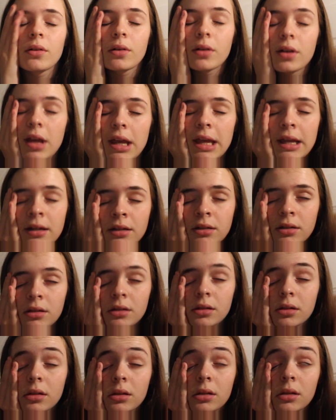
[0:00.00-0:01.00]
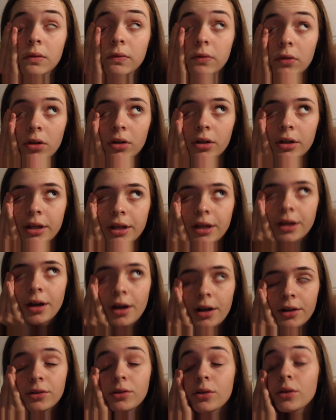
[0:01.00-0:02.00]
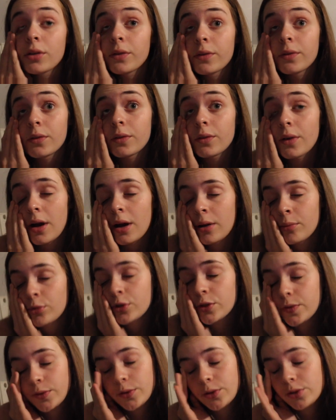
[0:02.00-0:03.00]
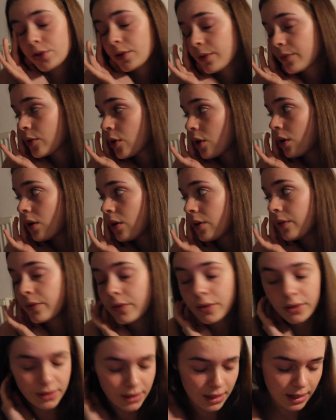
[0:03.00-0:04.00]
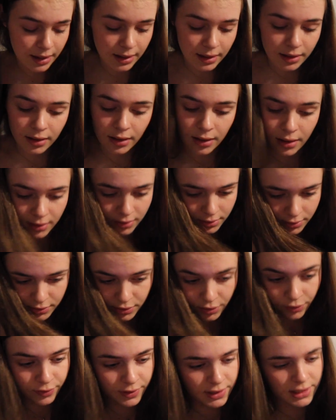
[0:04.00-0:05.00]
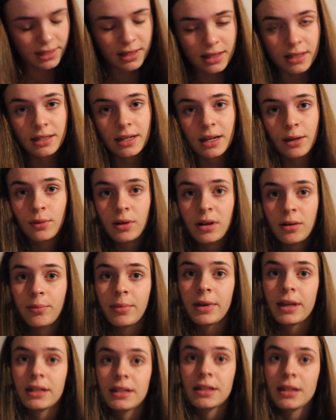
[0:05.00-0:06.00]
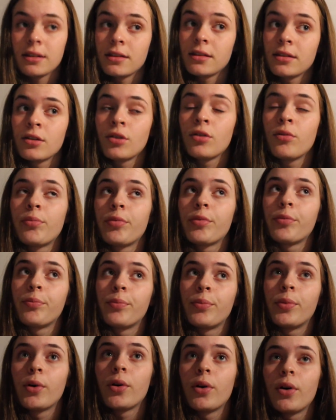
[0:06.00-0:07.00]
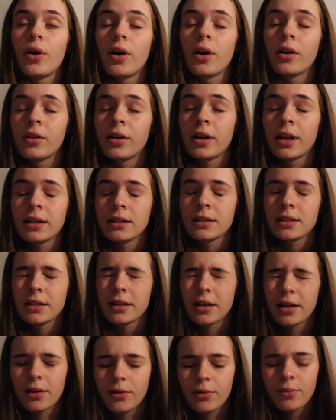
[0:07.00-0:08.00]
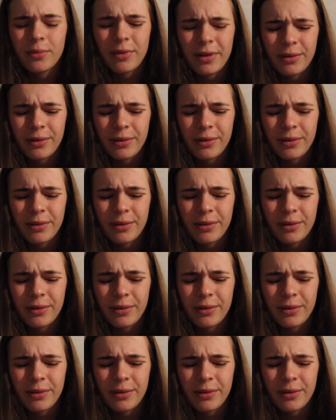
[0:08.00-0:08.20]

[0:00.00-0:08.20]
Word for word: I'm going to end the vlog here. I don't know if, how much footage I've got for the day. Obviously the day went a bit tits up, but I'm going to end it now.